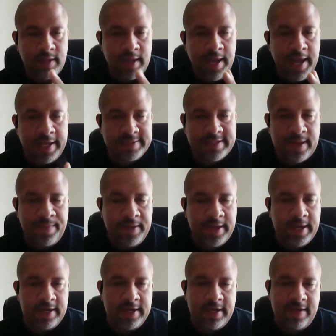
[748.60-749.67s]
as I
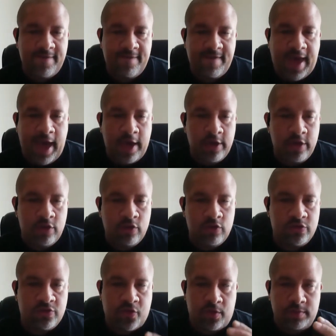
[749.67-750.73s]
begin to get values
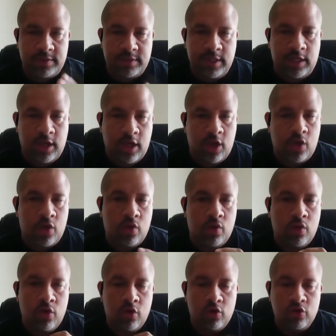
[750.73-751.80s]
from Zillow,
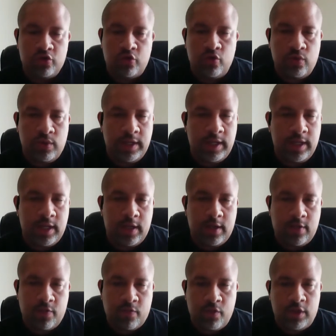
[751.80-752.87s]

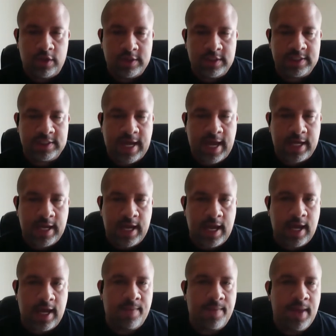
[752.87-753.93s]
Trulia,
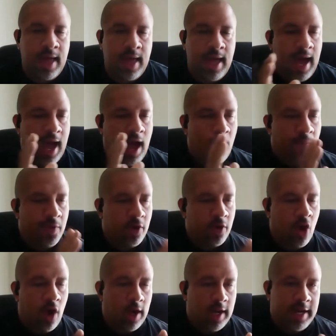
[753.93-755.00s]
Realtor.com, I'll put
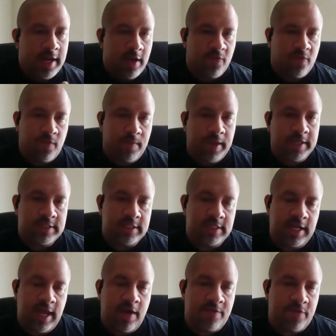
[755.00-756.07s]
all that information
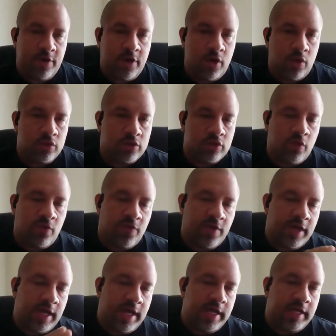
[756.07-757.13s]
in Evernote. So for
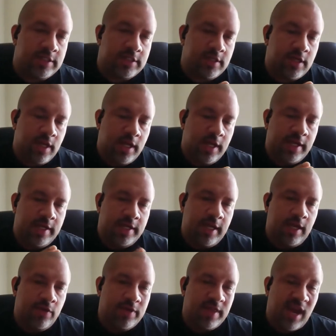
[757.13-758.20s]
each
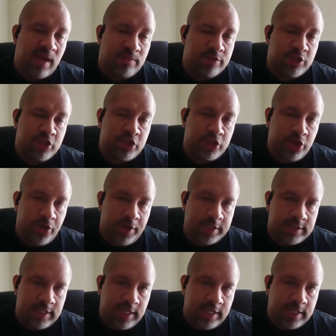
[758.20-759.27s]
deal that I'm
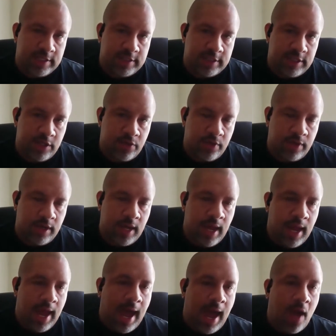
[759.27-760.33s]
seriously considering,
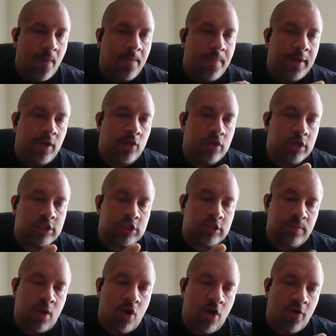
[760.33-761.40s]
I'll build a
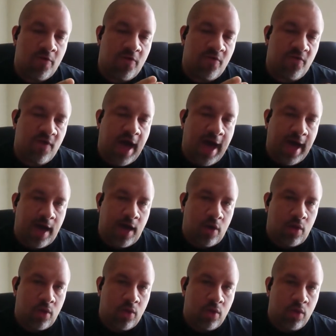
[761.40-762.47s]
small file